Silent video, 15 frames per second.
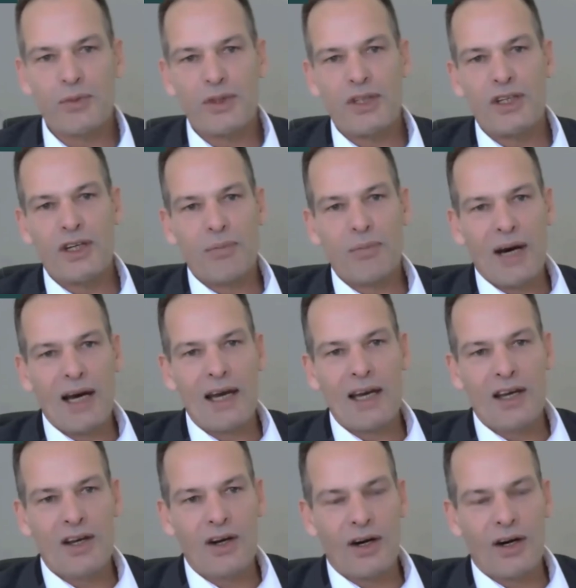when you go buy a
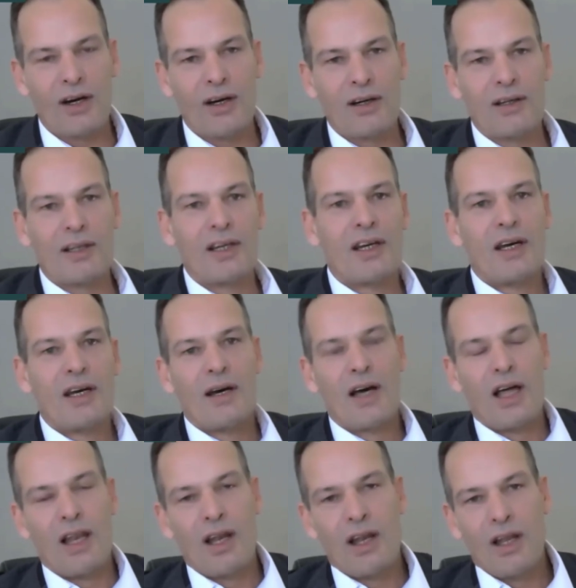car,
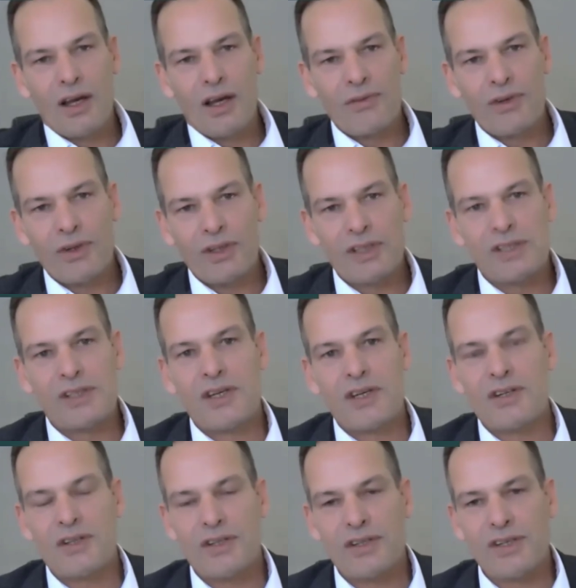a lot of your
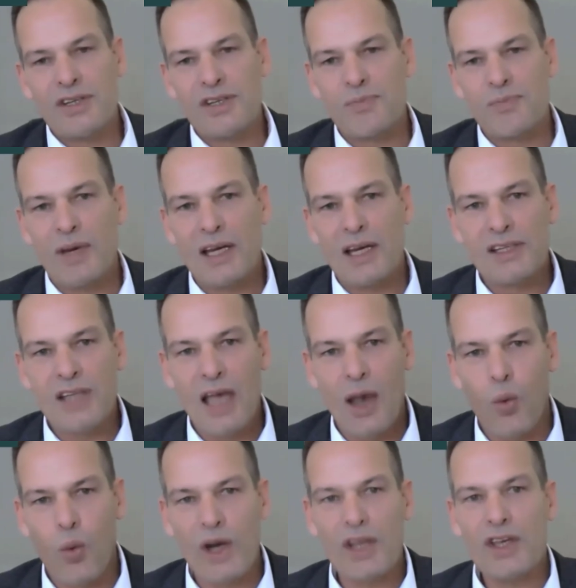decisions is based
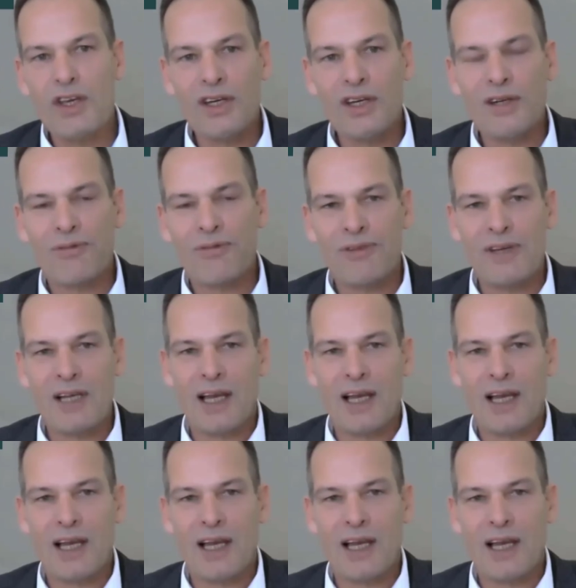what are you going to feel